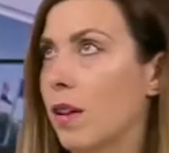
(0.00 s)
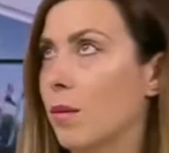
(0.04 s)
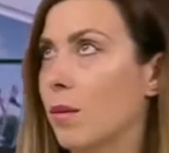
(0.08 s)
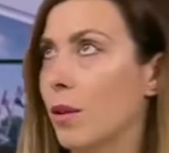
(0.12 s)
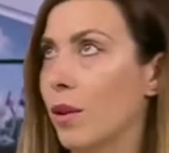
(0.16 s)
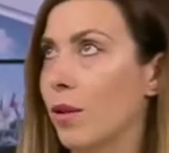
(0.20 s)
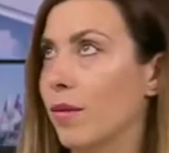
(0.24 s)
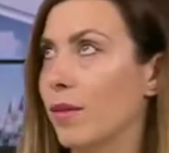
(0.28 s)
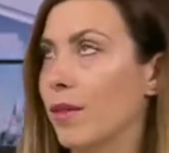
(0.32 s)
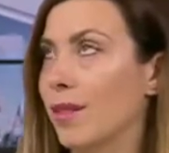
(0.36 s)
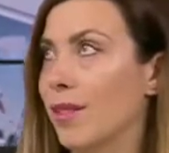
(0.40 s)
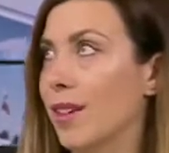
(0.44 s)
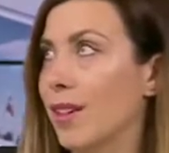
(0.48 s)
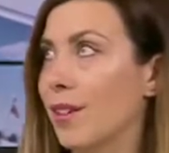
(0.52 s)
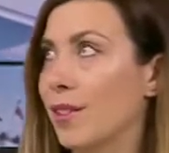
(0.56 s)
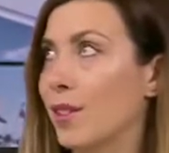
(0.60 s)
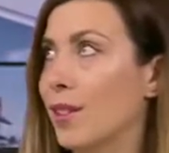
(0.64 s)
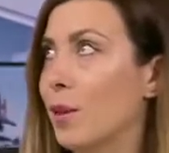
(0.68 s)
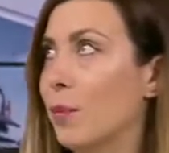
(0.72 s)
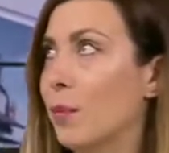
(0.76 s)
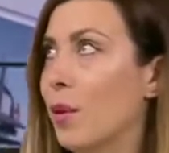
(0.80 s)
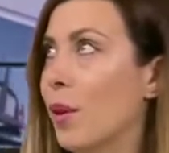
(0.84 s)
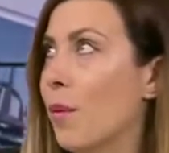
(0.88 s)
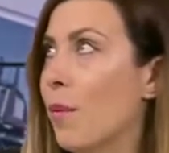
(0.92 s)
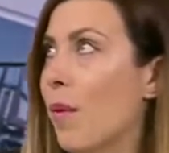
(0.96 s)
not even saying
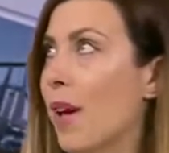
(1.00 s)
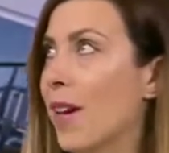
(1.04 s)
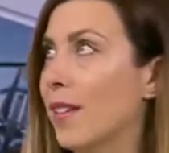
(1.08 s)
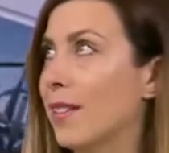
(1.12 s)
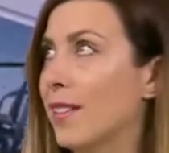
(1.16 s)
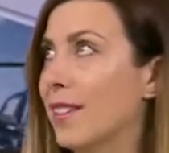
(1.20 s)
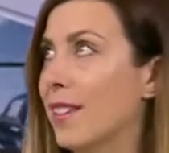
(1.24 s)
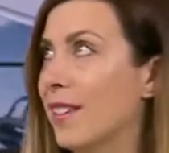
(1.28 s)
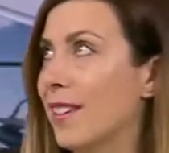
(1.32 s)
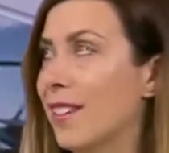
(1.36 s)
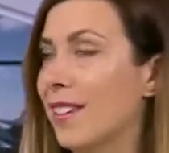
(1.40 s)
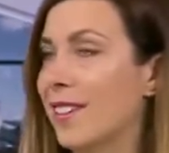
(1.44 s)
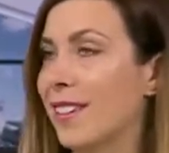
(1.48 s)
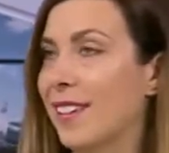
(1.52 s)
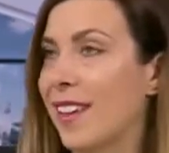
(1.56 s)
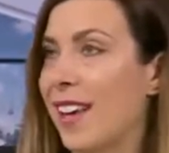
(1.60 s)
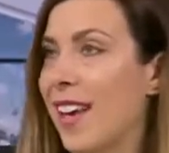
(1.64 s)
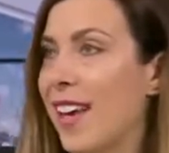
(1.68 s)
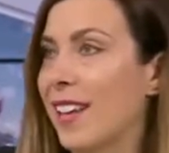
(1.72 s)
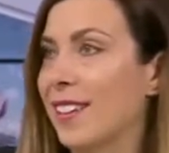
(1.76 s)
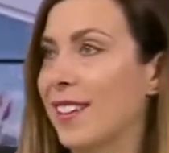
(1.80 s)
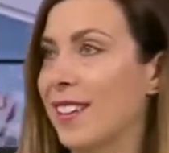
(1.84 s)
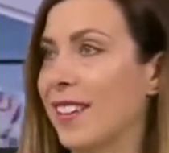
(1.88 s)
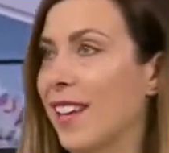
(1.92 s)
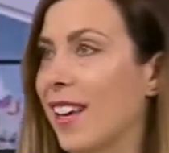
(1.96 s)
diplomatic
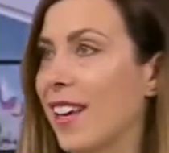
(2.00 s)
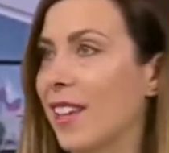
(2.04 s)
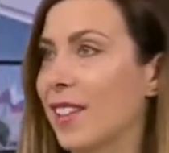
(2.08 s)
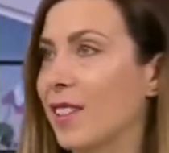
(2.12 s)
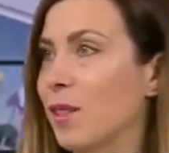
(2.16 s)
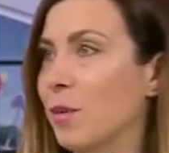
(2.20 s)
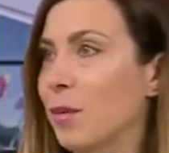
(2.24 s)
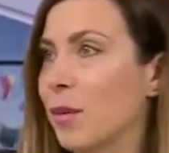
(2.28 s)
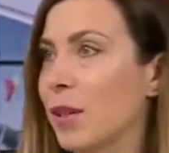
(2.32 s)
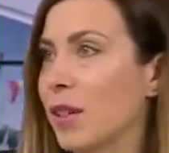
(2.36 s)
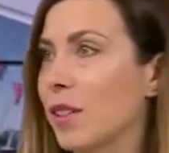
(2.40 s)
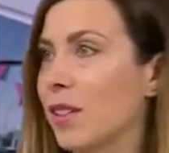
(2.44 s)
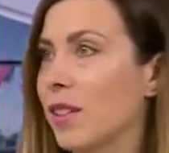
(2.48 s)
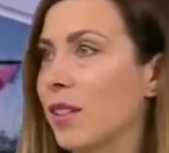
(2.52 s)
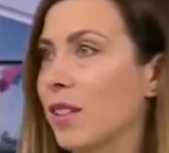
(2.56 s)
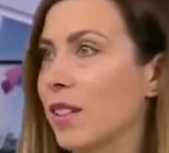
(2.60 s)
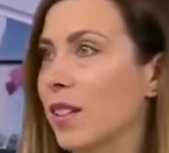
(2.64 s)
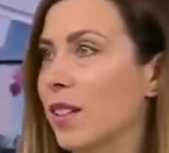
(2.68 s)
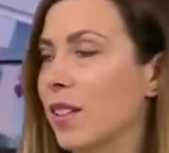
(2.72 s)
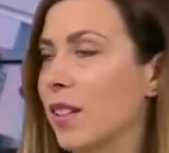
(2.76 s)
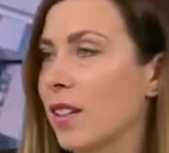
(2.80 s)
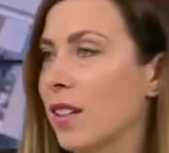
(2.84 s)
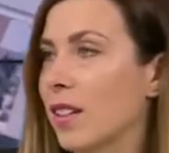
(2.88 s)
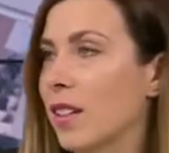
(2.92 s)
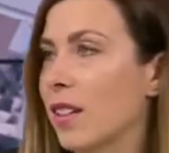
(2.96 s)
etiquette, but
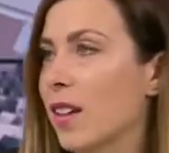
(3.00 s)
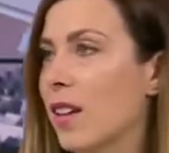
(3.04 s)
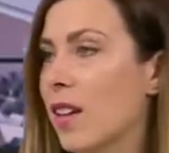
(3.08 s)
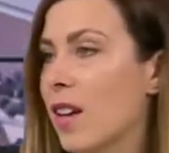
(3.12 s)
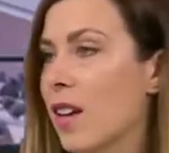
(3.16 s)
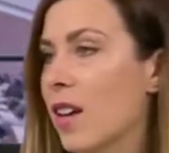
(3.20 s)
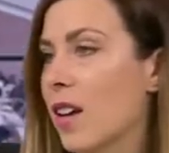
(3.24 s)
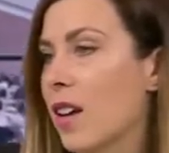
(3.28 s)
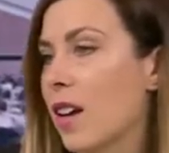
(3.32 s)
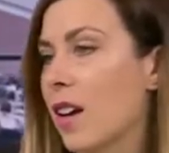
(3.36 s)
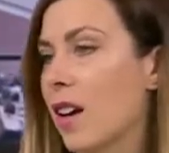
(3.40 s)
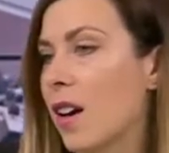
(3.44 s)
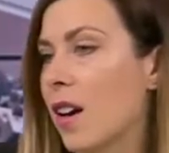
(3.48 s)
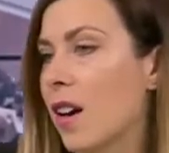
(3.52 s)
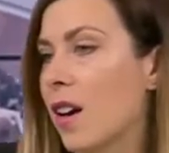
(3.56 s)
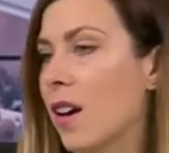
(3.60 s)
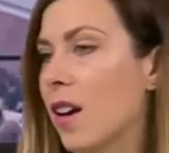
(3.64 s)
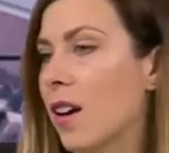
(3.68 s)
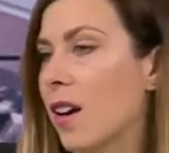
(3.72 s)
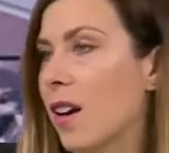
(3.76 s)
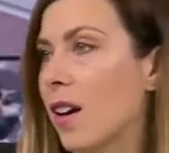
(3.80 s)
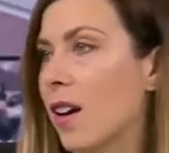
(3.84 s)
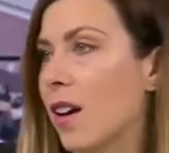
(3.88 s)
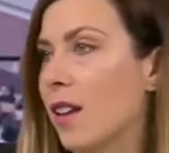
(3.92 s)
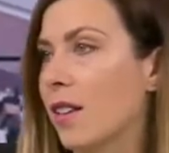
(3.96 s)

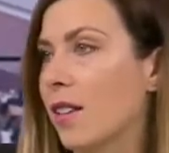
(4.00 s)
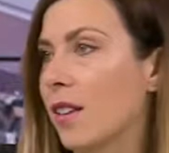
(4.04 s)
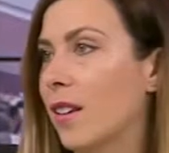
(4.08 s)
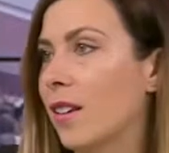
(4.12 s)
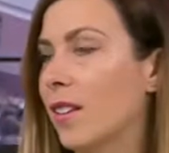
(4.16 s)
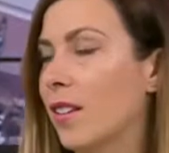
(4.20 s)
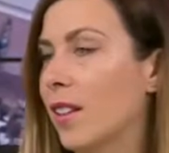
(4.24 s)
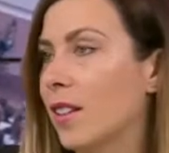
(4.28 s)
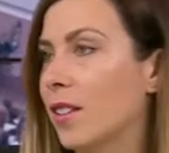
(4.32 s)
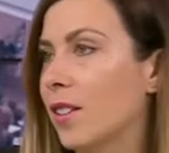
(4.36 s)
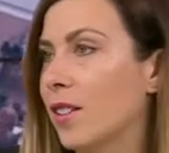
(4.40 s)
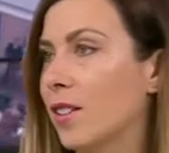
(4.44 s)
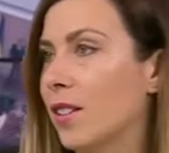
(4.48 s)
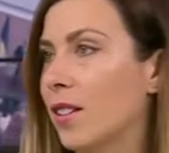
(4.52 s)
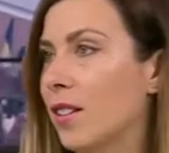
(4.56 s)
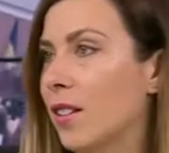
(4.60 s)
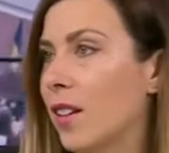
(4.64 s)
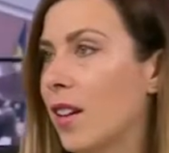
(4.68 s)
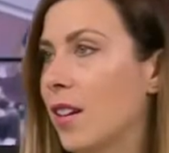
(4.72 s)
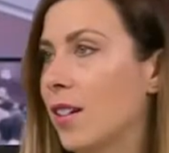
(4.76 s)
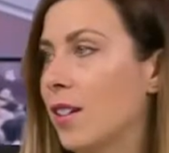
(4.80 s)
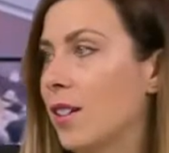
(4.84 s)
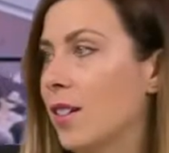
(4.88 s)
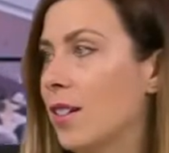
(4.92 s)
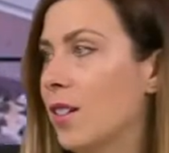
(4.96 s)
I think that
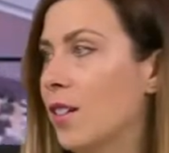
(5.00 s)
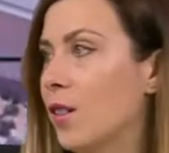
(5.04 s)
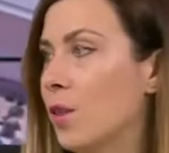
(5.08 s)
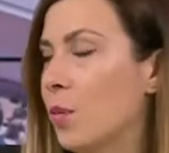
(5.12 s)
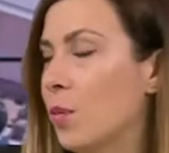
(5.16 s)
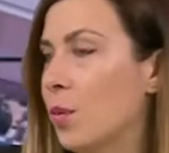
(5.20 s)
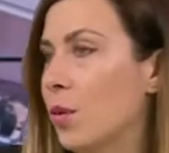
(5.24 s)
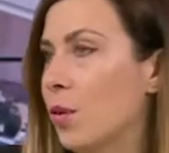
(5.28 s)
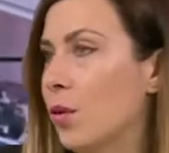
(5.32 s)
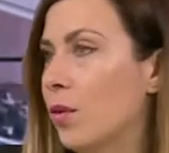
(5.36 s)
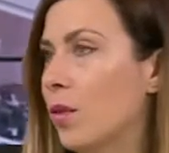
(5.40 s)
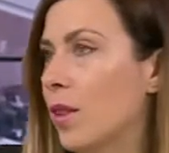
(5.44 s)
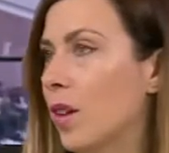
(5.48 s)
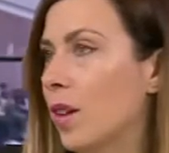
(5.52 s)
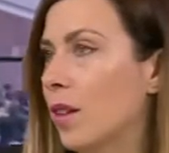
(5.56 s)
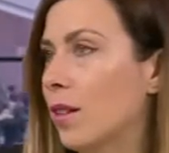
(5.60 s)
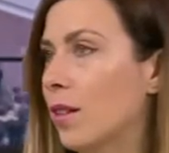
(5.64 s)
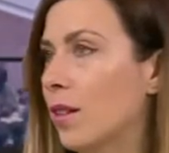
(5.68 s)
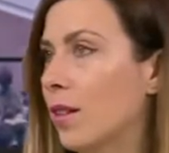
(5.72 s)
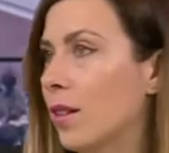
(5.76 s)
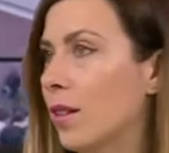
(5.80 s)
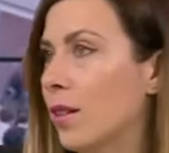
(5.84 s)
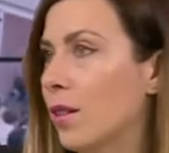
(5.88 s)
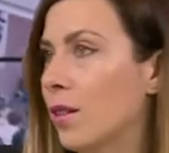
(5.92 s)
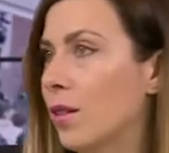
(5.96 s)
last year's proved
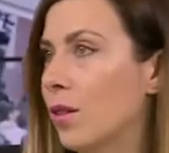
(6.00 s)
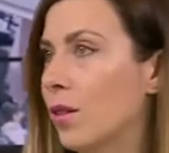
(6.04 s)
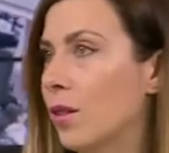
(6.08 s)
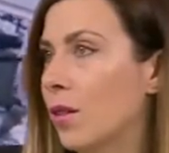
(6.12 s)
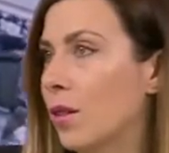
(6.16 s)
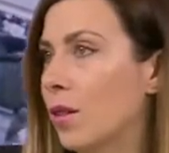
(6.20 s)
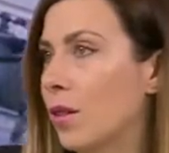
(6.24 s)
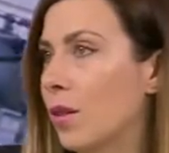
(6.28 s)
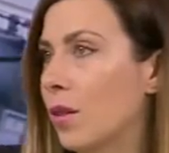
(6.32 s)
us that